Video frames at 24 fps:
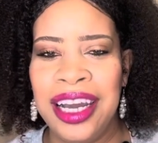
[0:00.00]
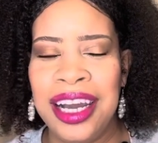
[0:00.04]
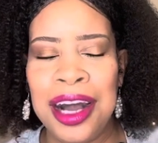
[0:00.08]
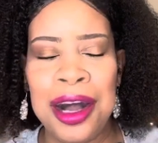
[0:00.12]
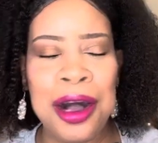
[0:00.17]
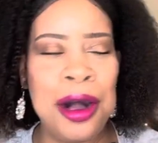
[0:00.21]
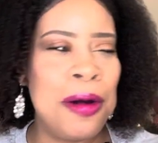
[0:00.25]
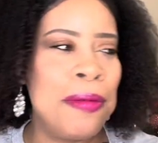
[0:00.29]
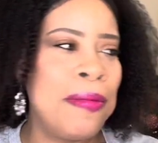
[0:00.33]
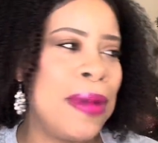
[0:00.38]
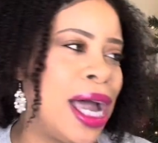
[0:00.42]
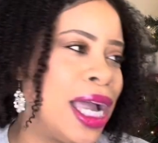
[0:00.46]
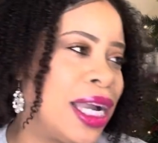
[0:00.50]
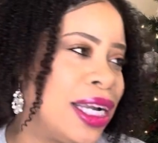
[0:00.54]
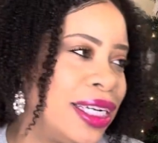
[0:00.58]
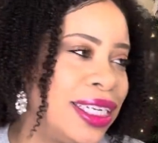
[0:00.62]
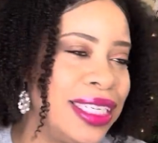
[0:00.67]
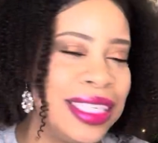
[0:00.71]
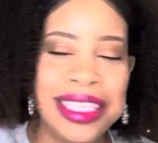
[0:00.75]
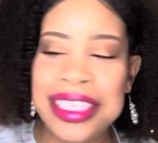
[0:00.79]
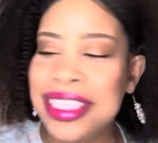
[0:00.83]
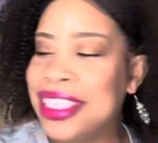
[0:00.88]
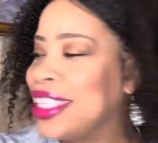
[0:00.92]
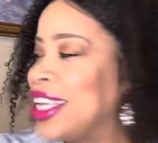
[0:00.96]
Oh my
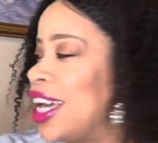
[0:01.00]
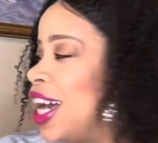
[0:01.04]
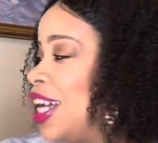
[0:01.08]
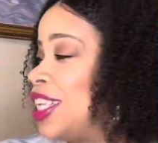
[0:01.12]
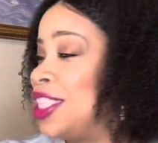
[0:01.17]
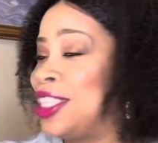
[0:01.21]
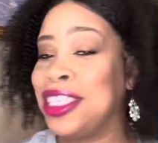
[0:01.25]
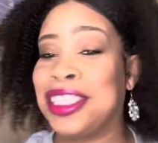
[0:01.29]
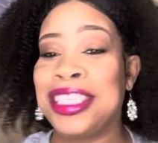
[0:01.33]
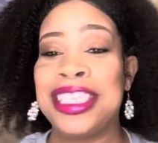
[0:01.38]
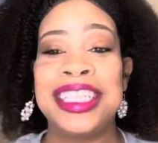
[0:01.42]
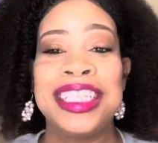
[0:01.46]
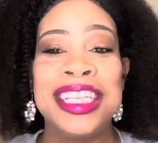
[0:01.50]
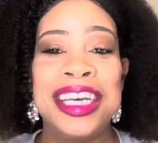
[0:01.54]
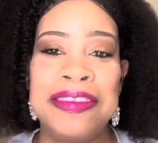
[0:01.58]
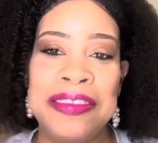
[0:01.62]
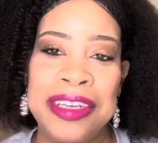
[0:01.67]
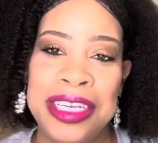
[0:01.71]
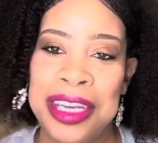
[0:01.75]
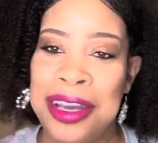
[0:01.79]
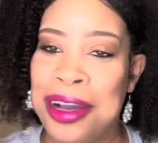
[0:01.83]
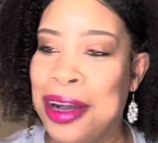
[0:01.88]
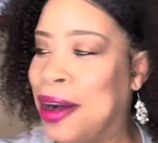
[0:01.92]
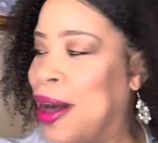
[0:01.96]
goodness, I just love
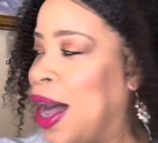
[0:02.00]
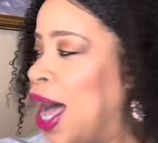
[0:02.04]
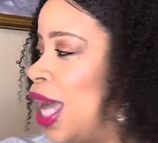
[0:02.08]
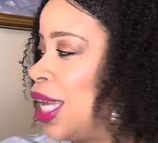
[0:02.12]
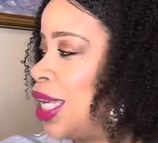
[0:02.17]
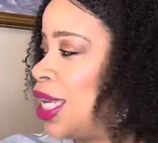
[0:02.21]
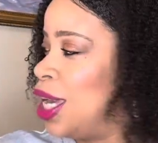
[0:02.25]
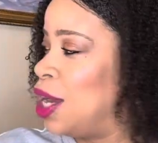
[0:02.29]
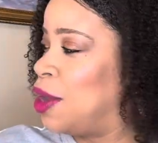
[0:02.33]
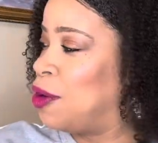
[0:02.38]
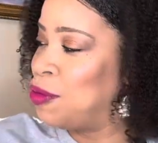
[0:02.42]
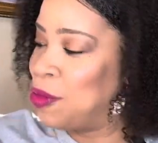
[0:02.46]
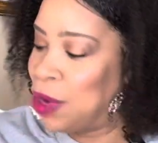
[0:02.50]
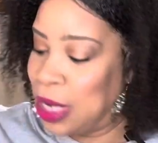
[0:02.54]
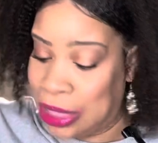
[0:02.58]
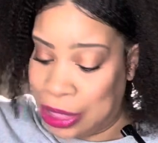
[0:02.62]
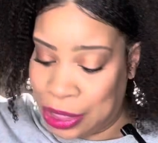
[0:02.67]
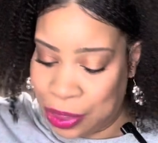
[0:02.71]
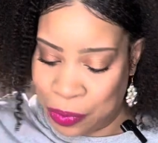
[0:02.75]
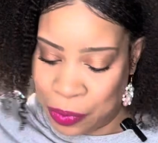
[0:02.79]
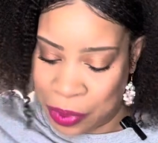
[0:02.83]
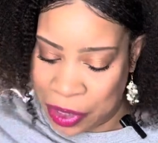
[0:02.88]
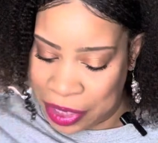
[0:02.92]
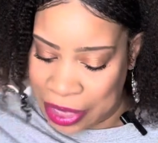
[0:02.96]
it, y'all. I can't wait
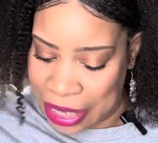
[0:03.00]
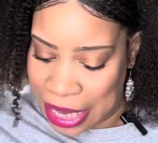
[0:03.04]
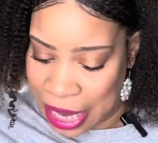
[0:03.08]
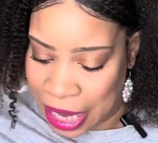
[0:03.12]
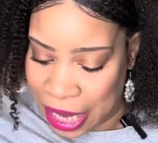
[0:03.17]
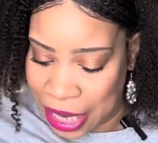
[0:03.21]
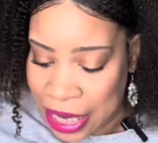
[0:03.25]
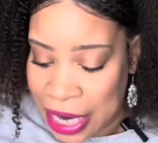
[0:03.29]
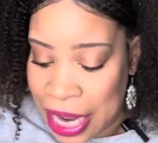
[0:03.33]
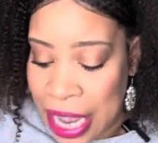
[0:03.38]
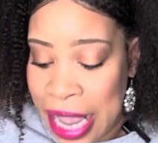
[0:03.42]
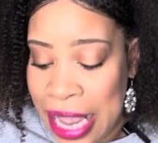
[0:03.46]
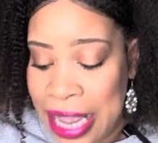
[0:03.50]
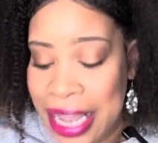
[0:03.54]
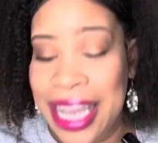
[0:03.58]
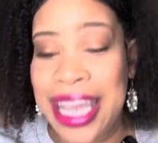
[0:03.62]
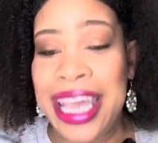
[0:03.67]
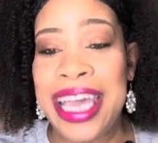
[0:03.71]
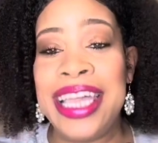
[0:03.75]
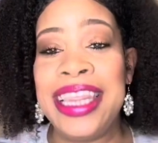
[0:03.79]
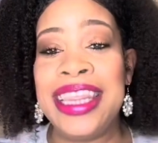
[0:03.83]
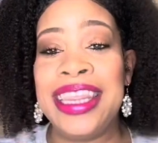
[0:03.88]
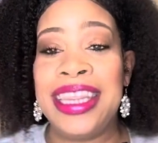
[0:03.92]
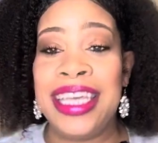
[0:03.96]
to wear that.
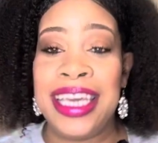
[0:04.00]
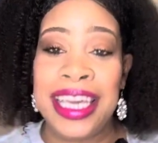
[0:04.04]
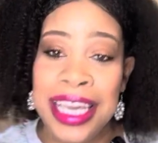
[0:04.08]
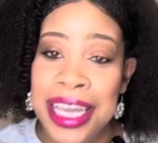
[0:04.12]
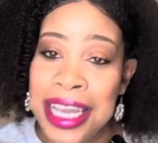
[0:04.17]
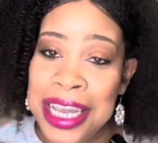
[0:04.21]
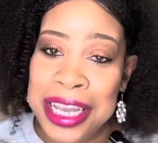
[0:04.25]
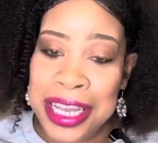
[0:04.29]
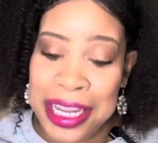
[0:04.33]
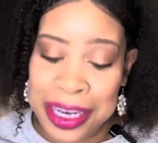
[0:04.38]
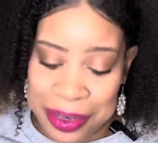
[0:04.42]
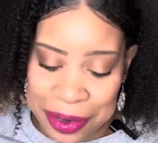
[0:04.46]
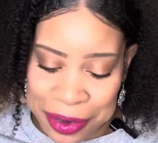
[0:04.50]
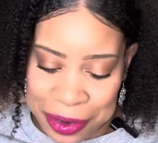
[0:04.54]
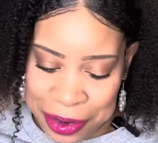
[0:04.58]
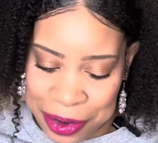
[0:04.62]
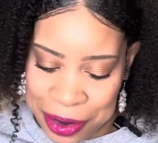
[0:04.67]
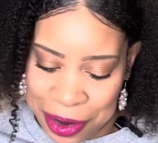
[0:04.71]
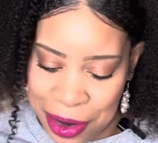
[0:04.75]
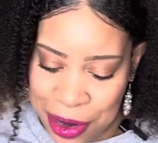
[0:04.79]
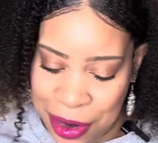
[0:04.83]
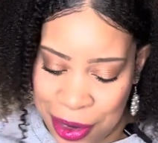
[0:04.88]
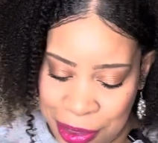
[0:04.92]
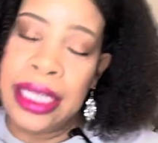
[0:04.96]
And then,
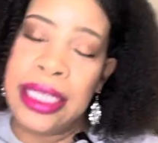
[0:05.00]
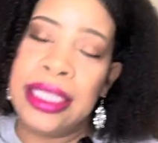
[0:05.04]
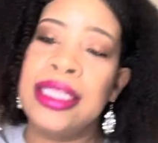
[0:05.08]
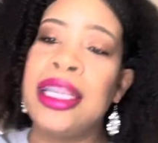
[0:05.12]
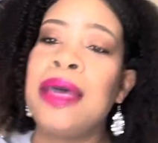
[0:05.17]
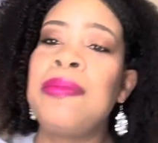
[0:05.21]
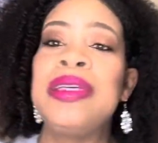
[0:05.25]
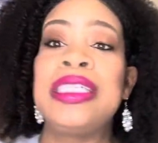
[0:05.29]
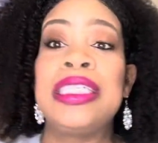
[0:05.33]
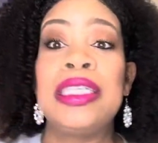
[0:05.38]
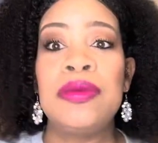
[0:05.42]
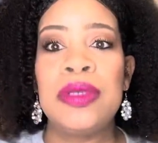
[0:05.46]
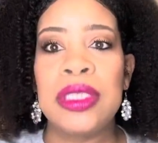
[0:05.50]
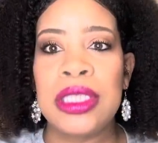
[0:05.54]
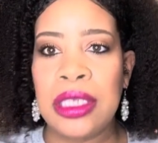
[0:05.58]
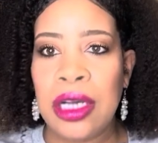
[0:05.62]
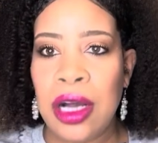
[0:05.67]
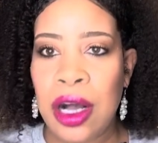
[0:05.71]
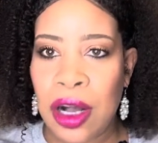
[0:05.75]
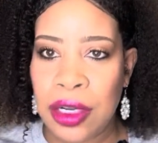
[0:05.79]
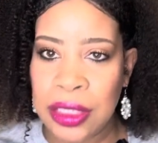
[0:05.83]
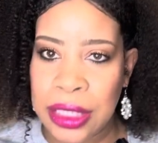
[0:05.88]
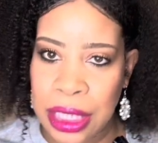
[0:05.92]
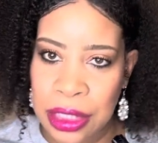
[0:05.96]
girl, and let me see what it's
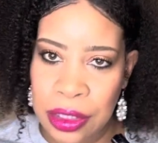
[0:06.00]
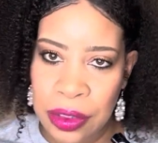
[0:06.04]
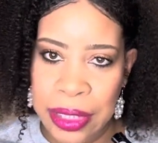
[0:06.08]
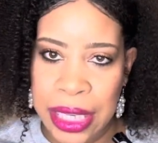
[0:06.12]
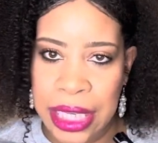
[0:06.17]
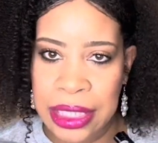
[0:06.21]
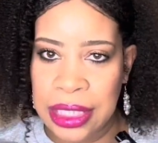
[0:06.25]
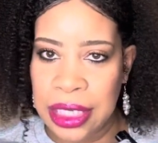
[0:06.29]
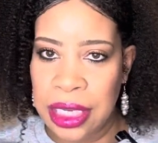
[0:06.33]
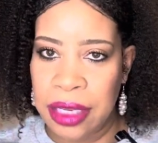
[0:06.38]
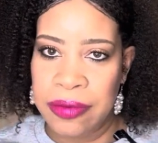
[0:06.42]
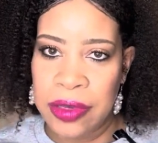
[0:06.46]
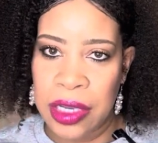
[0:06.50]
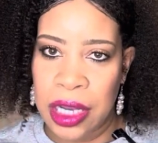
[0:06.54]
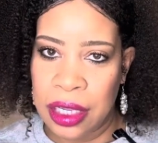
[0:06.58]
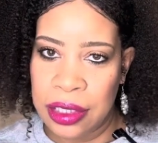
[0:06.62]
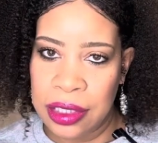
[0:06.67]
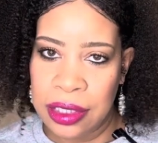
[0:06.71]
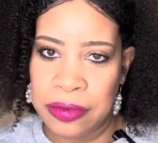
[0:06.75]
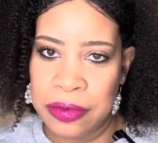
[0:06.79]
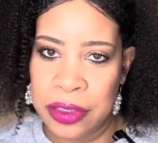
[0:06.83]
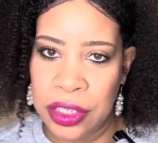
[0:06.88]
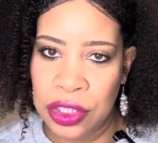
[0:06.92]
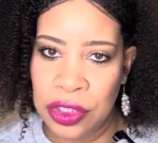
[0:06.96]
called because I do like to give y'all
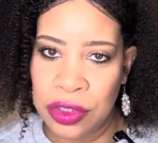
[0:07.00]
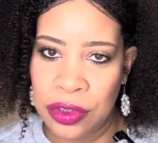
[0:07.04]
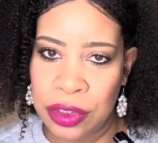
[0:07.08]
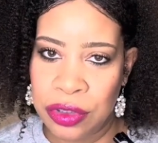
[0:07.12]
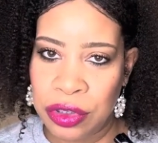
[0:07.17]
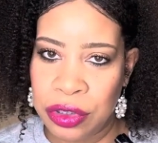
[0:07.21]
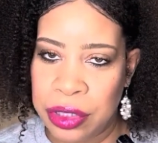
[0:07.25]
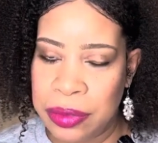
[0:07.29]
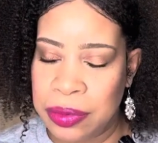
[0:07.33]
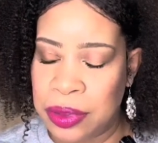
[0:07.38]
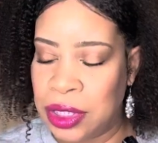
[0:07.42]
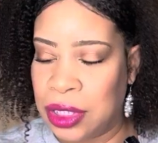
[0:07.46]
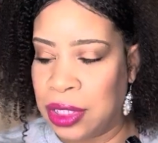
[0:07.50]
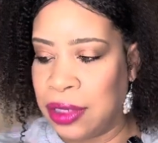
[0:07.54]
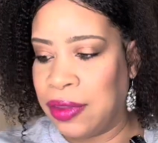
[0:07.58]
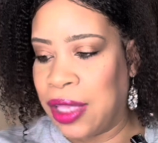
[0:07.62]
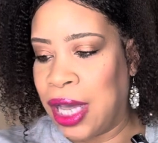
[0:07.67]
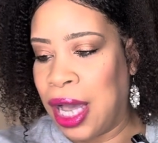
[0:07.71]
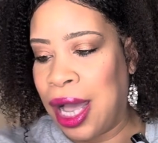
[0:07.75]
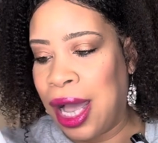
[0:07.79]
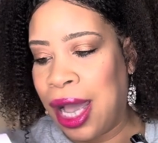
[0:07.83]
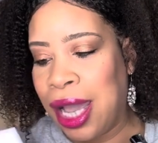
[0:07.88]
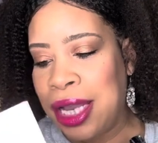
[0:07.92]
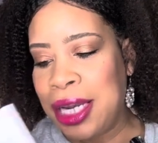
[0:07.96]
the official description of the
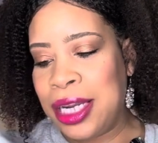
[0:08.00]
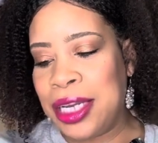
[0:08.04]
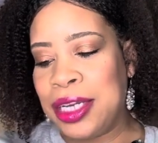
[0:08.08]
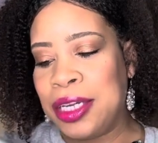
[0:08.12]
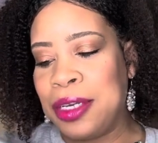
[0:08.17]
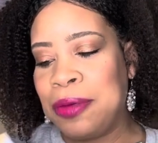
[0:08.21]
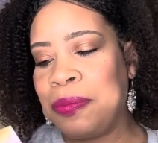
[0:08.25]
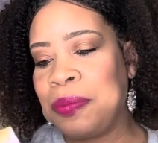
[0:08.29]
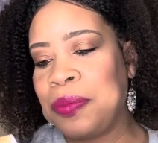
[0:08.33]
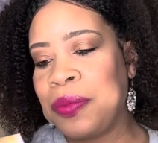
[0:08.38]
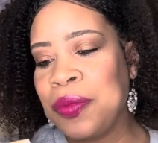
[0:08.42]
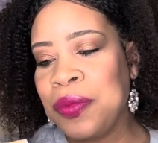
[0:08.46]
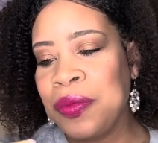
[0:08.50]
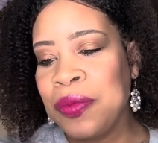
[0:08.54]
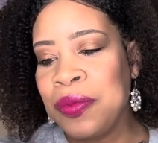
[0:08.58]
item.